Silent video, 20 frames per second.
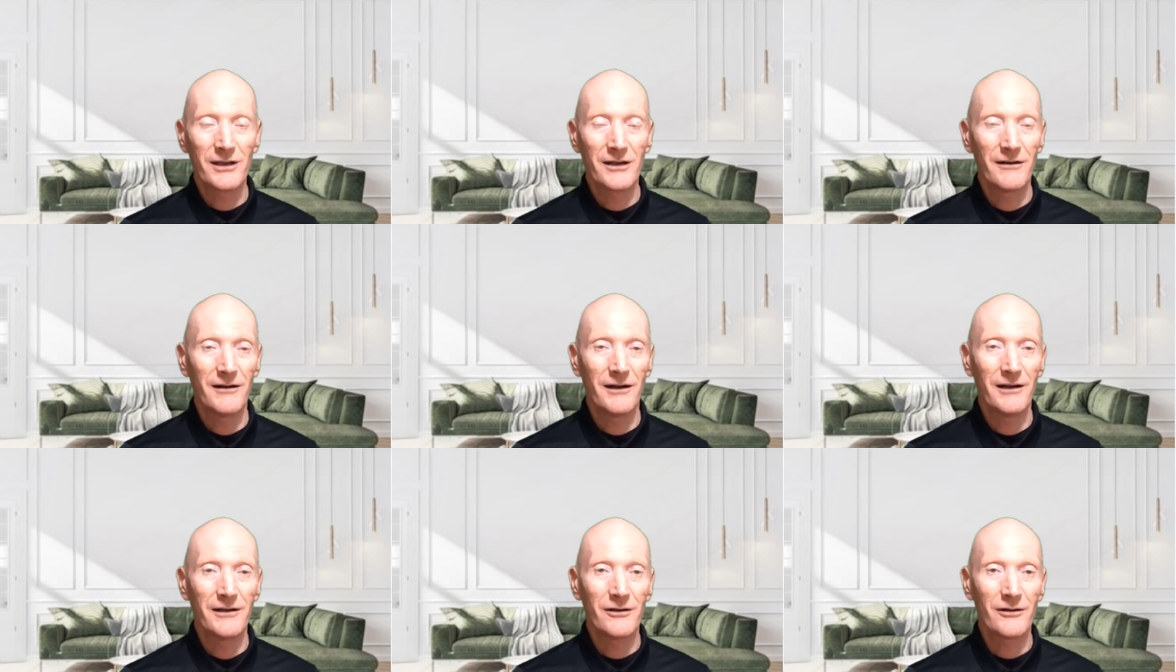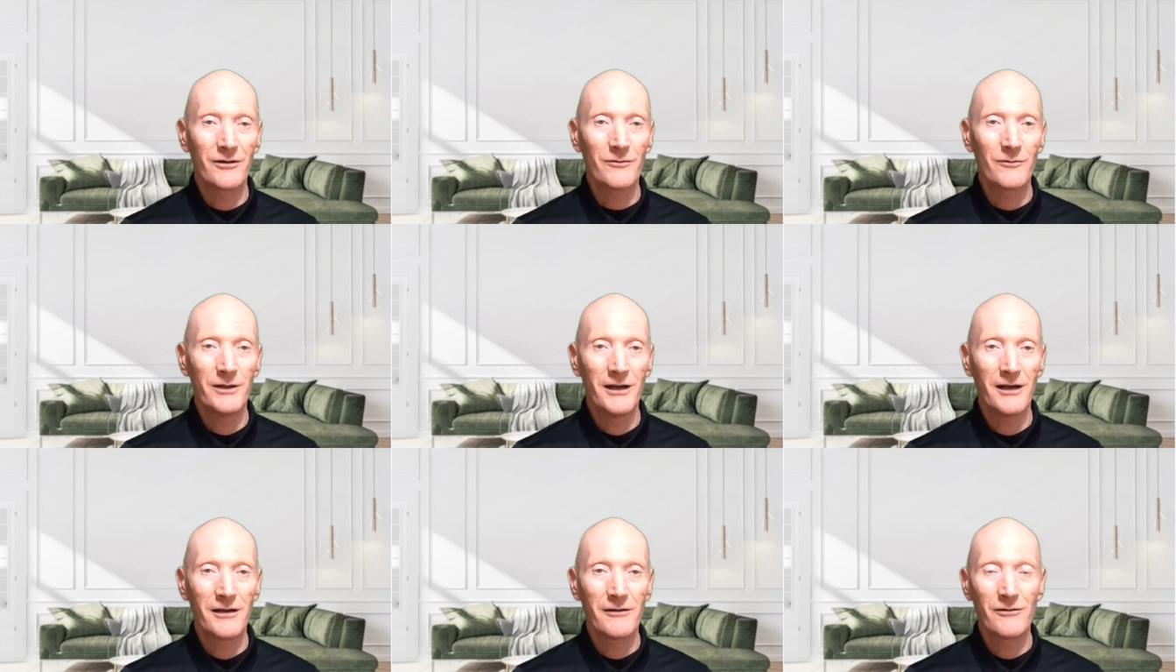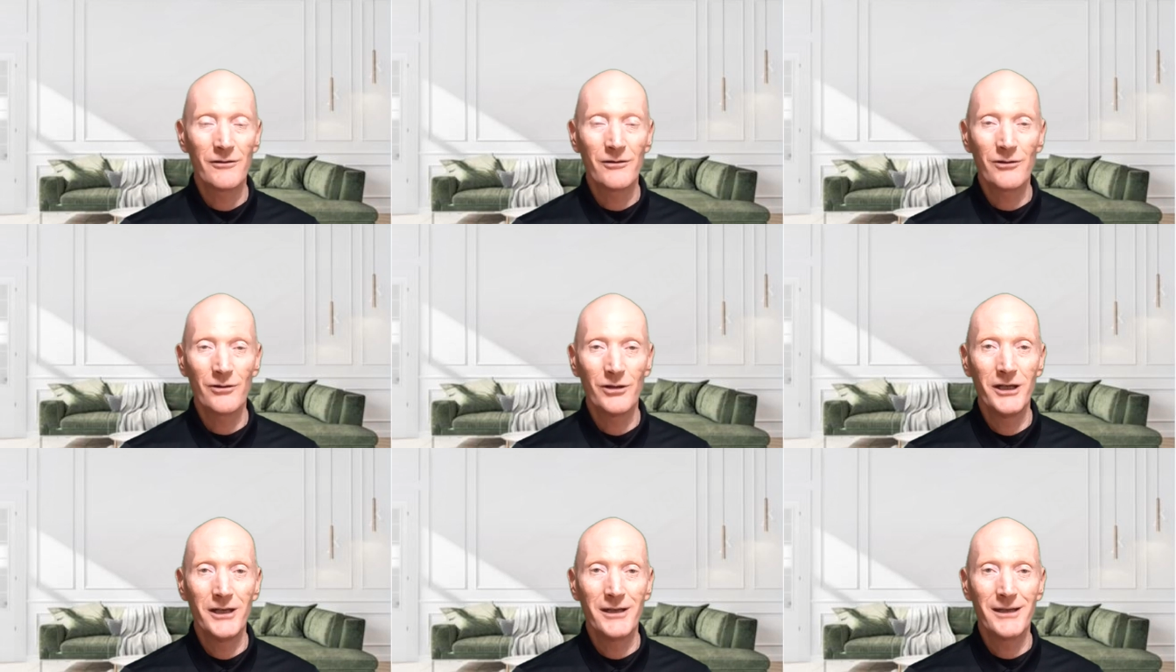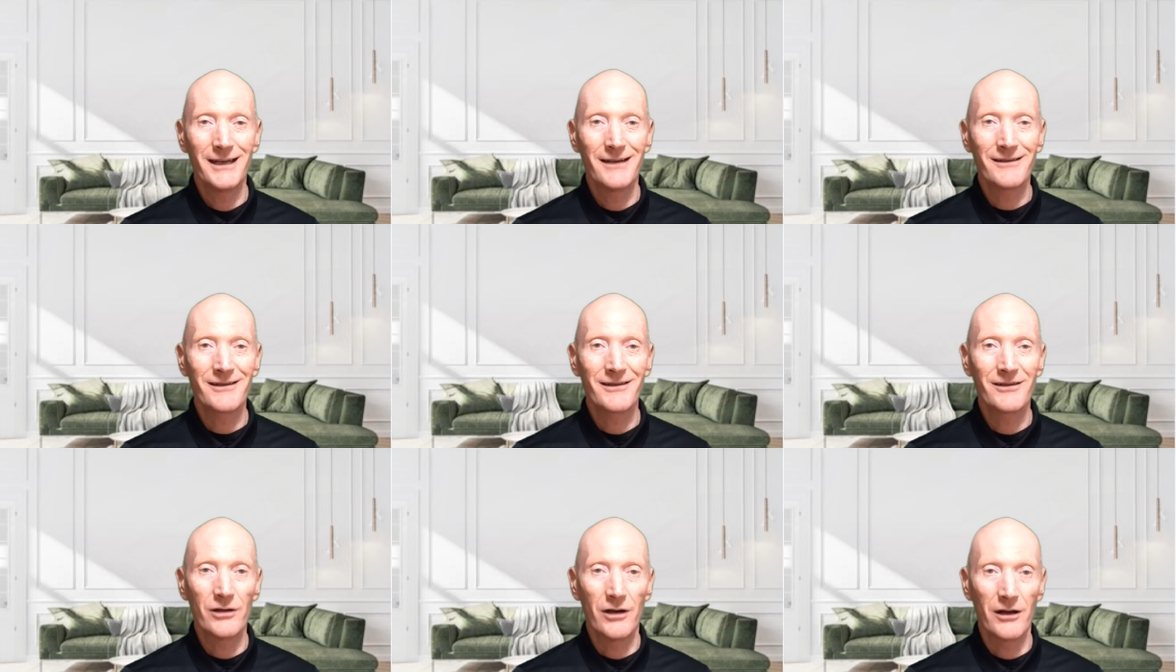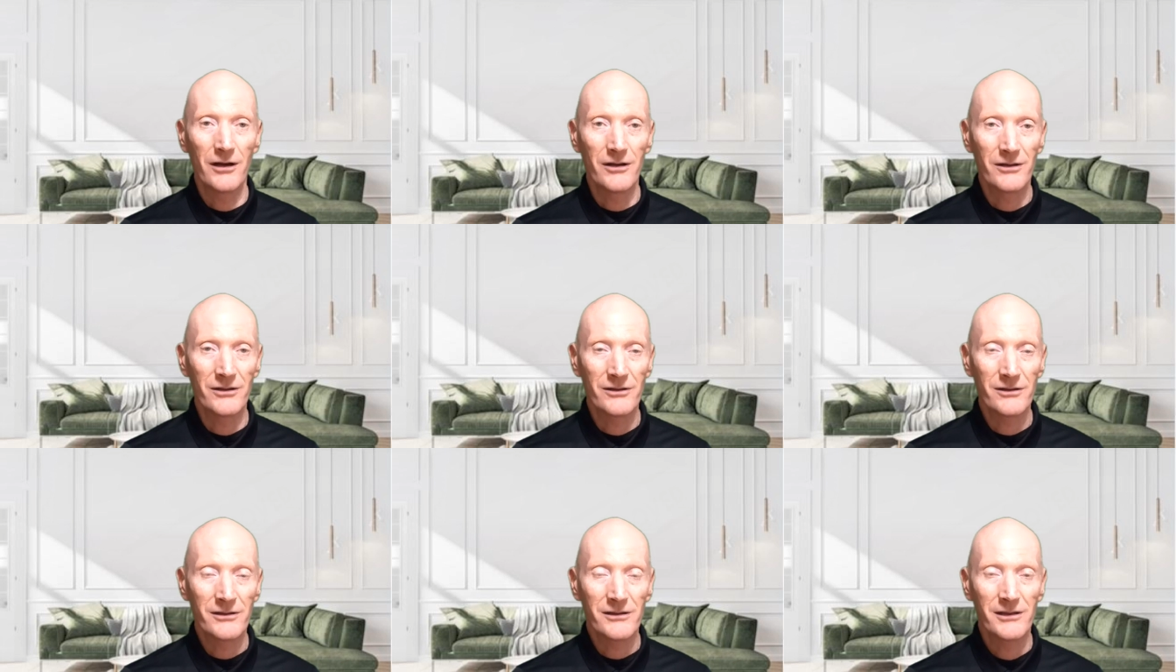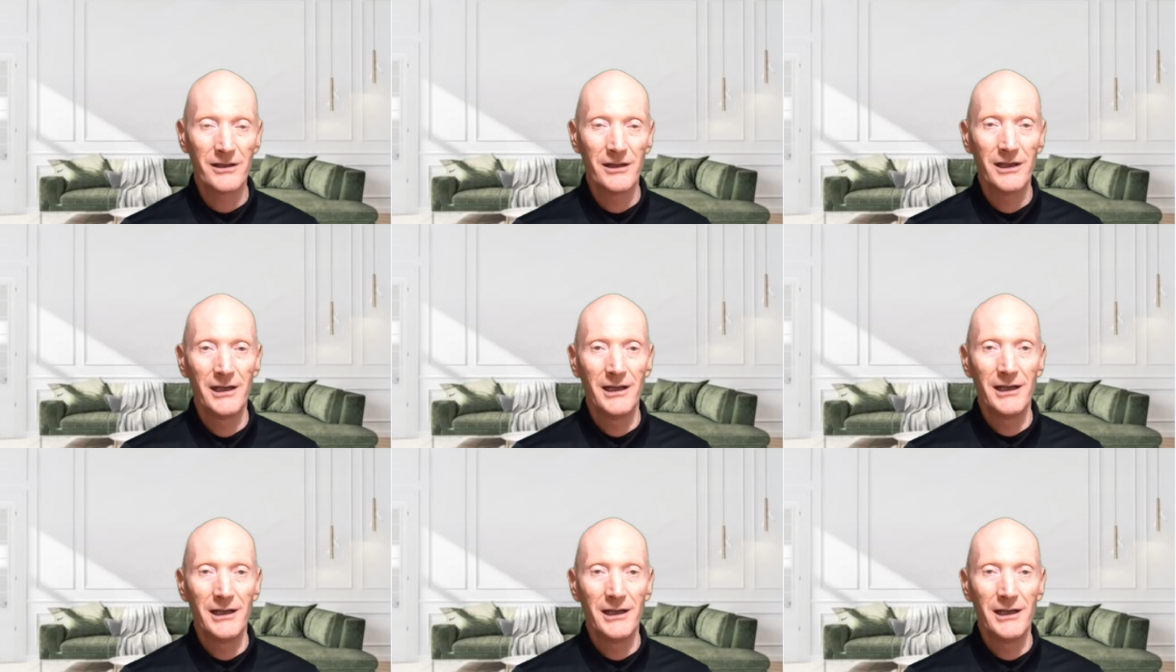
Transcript: that are under $330,000,